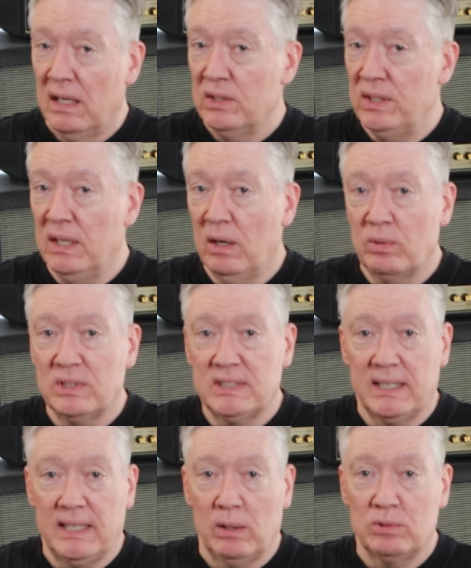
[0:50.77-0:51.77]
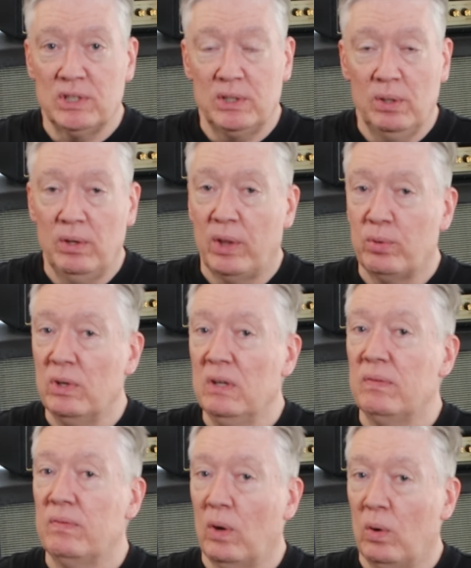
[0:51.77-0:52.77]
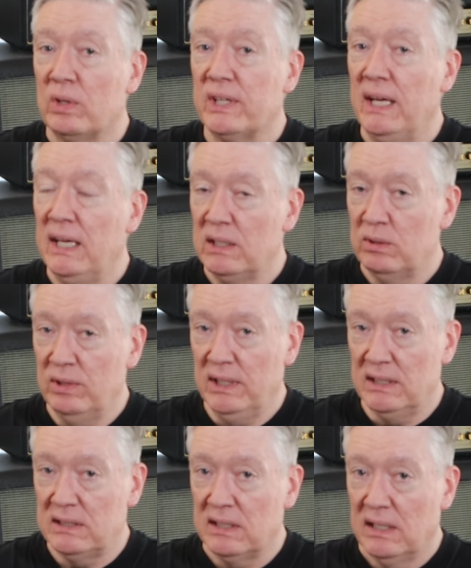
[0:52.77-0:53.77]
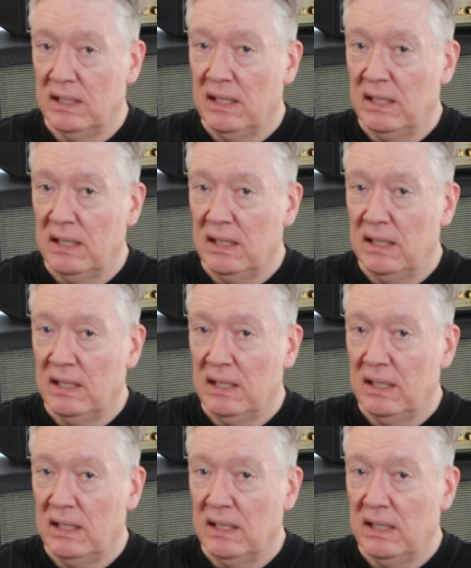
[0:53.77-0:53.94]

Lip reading: She noticed that there was a 2 to 3-fold increase